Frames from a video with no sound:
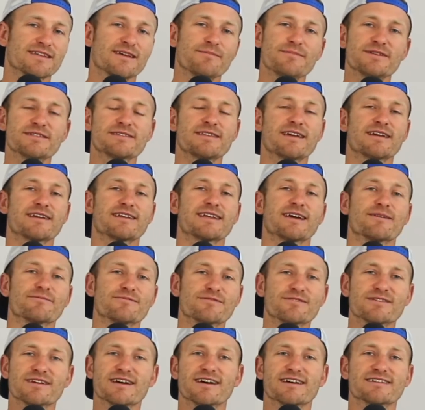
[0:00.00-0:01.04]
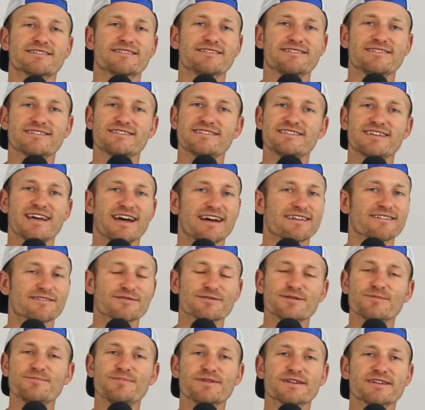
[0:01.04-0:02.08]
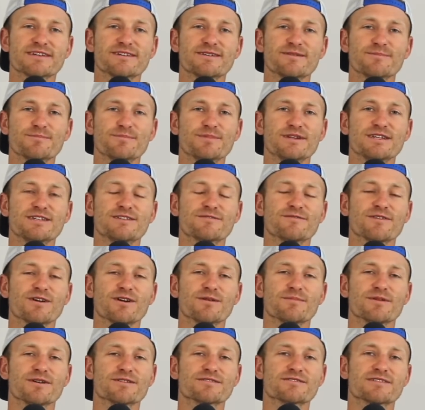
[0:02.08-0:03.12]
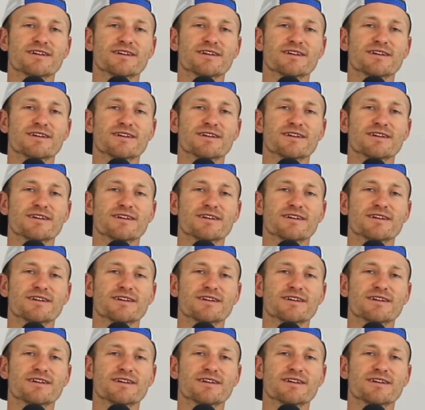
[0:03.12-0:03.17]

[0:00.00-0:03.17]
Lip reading: I missed hanging out with you guys, just chatting Olympic beach volleyball.